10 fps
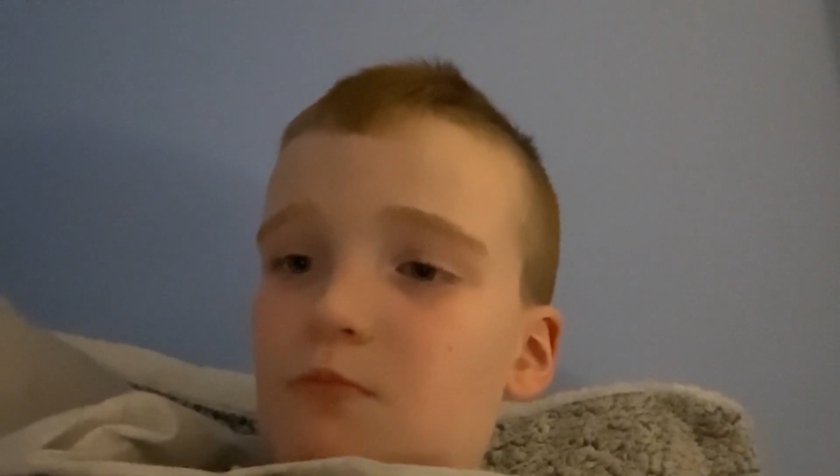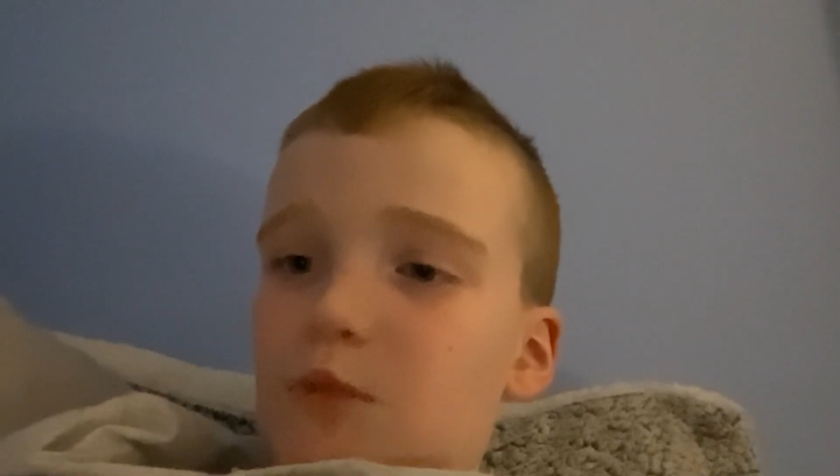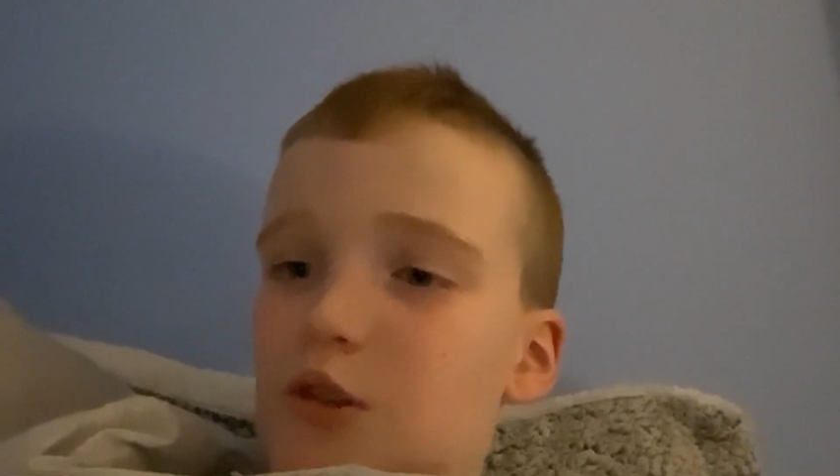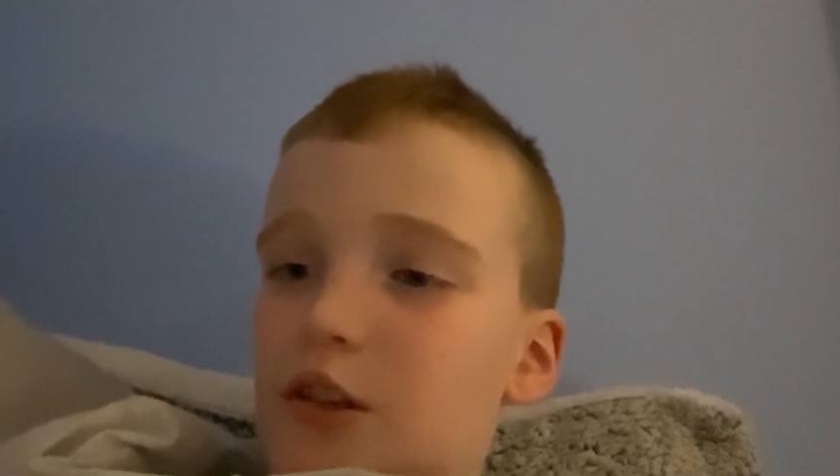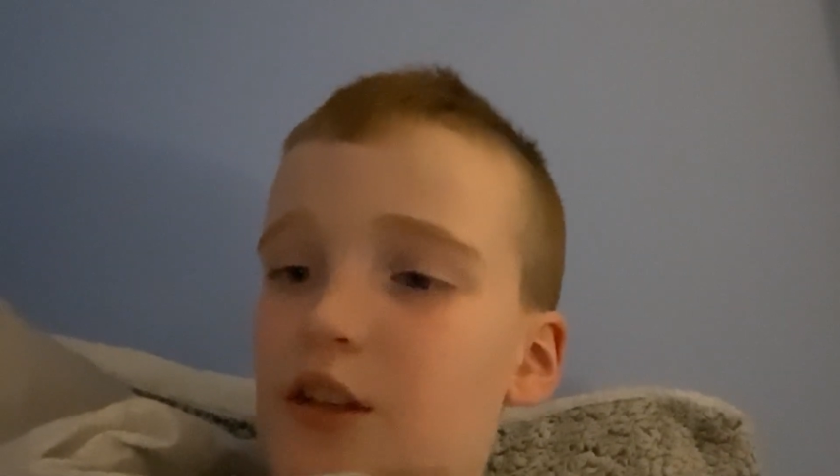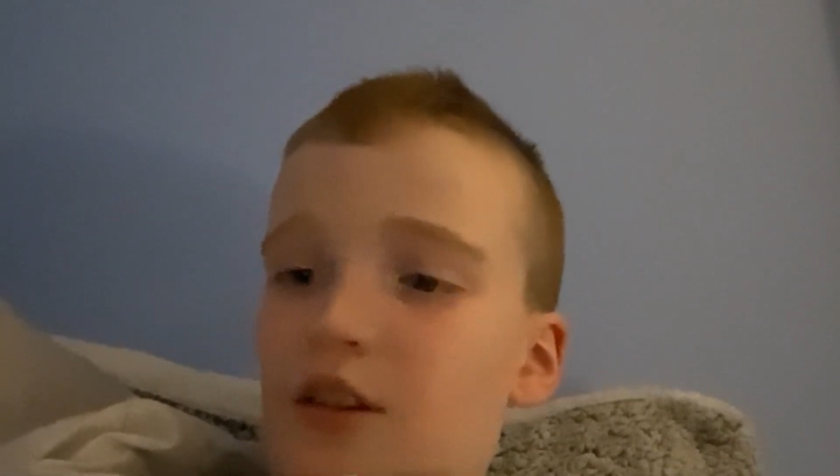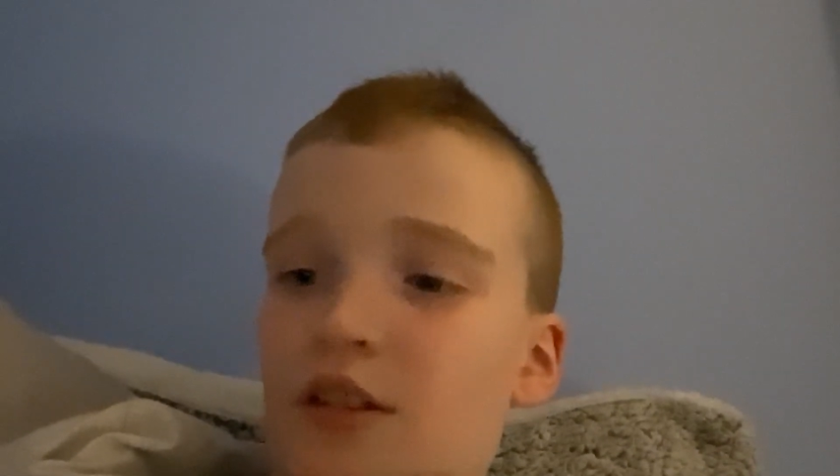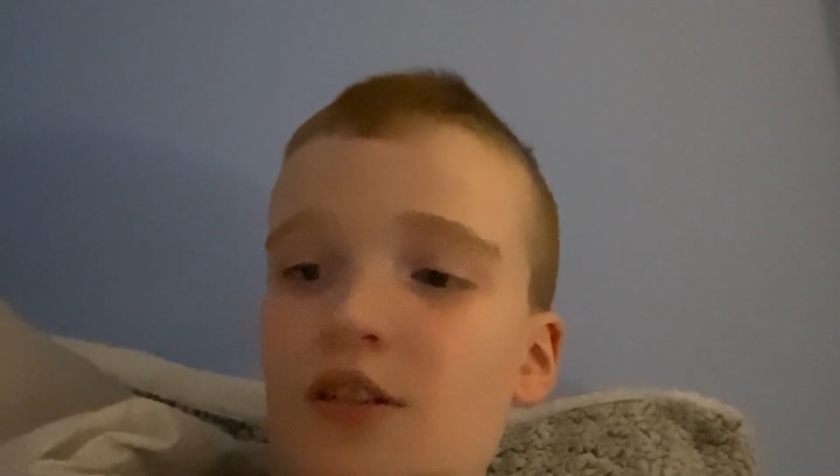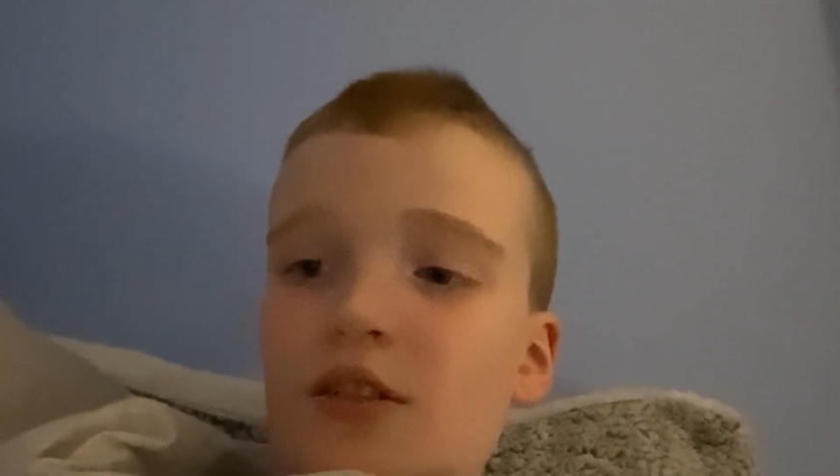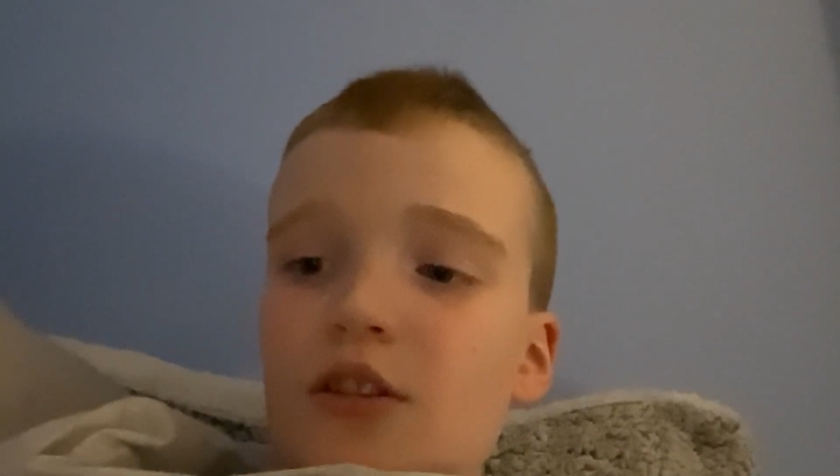
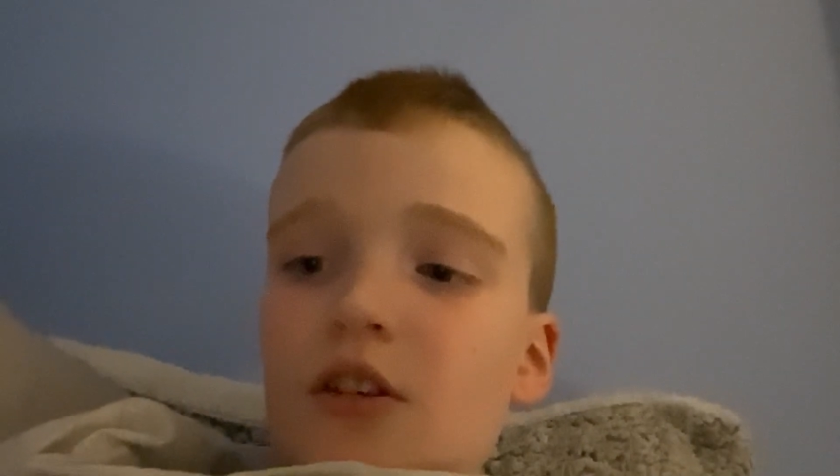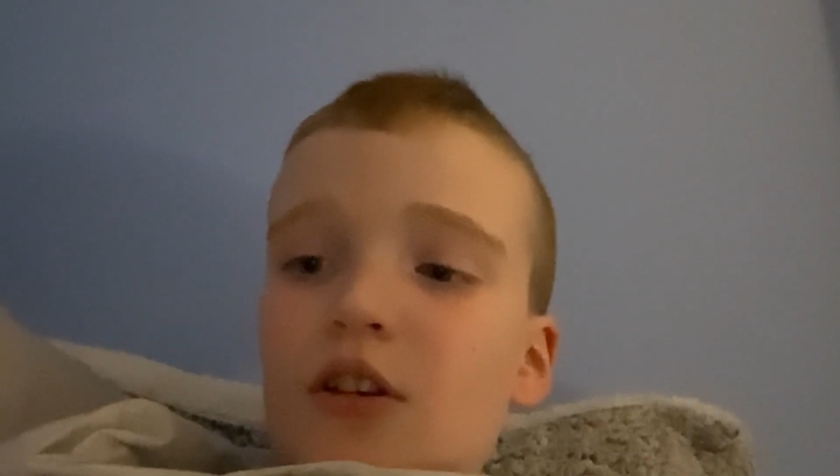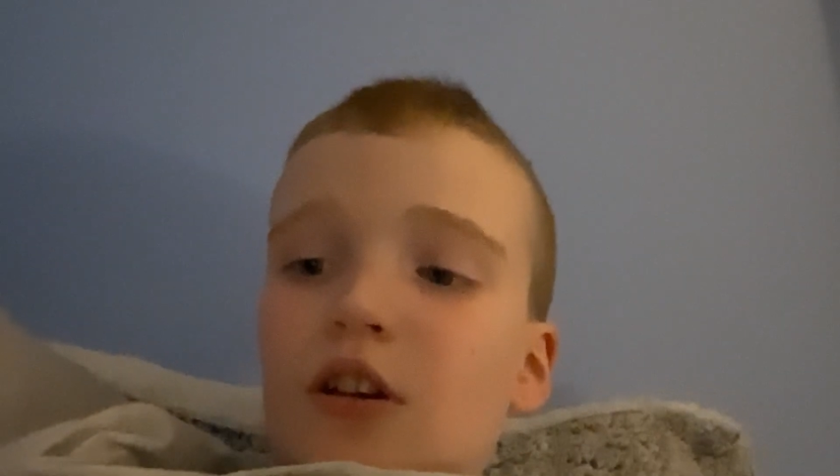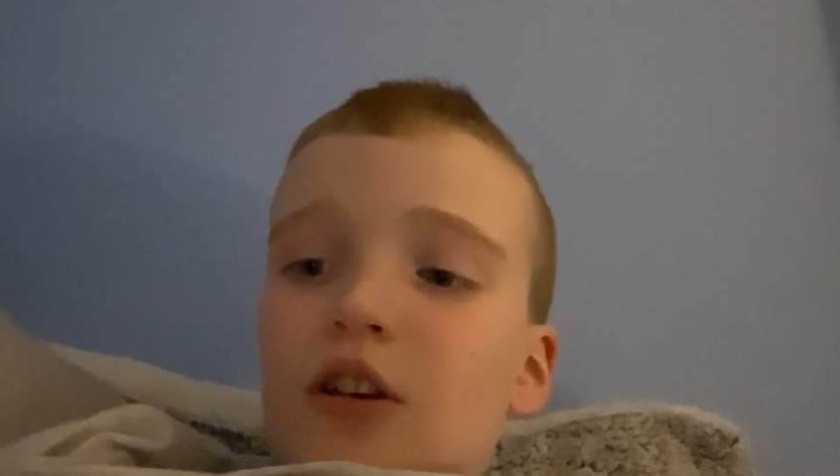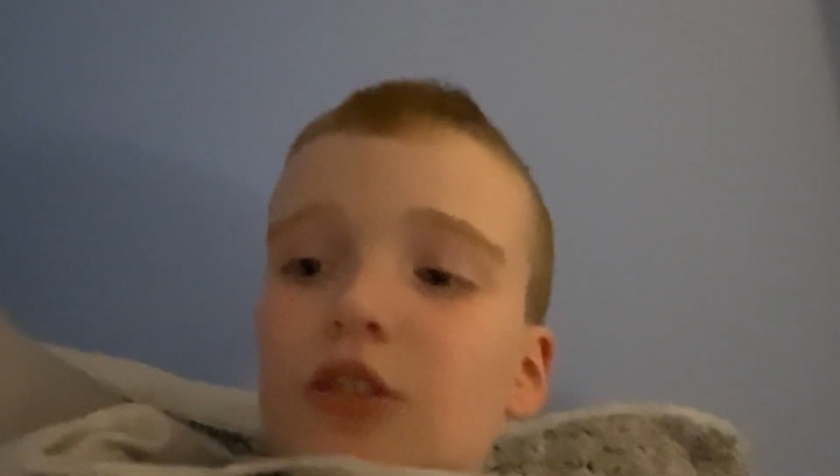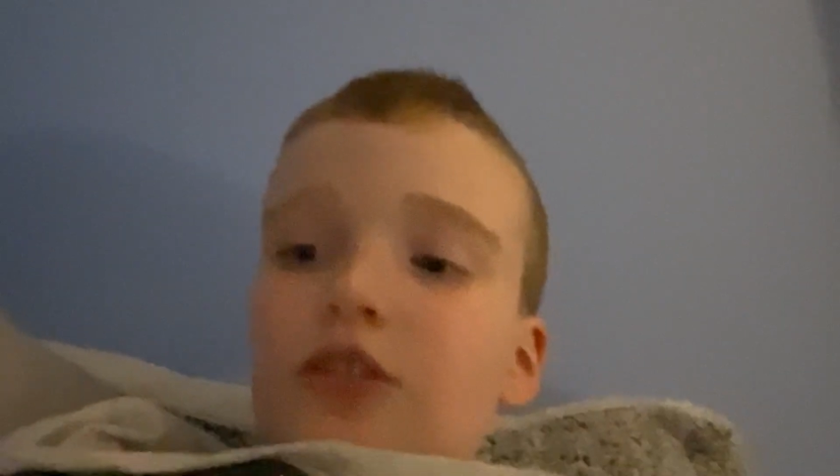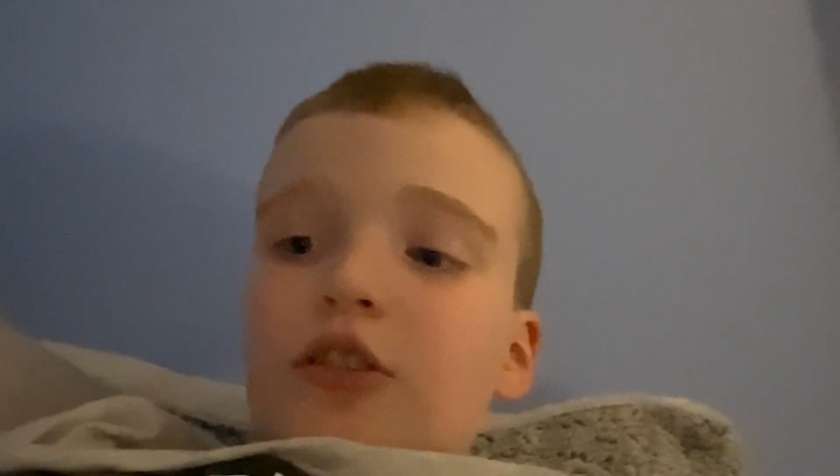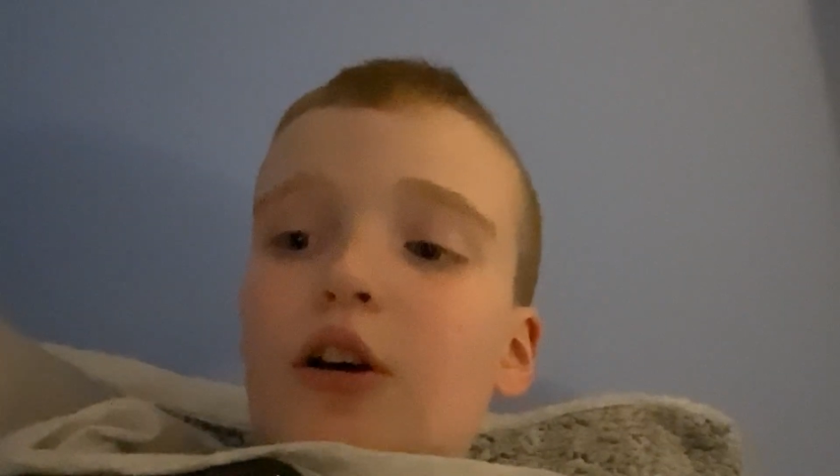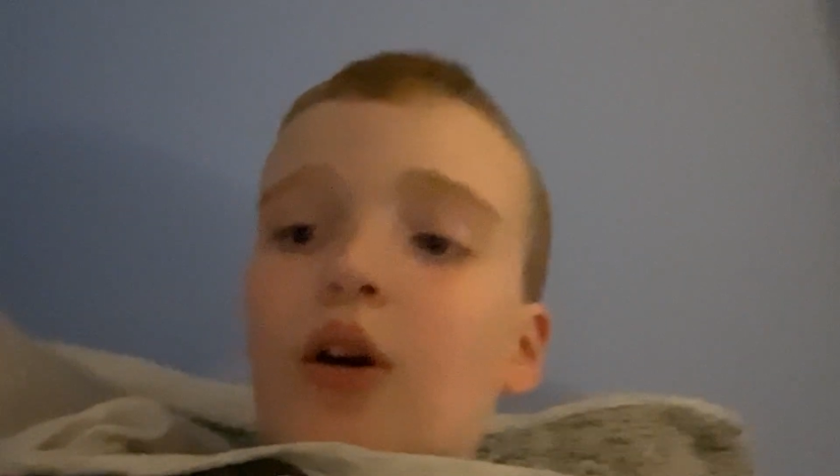Okay, so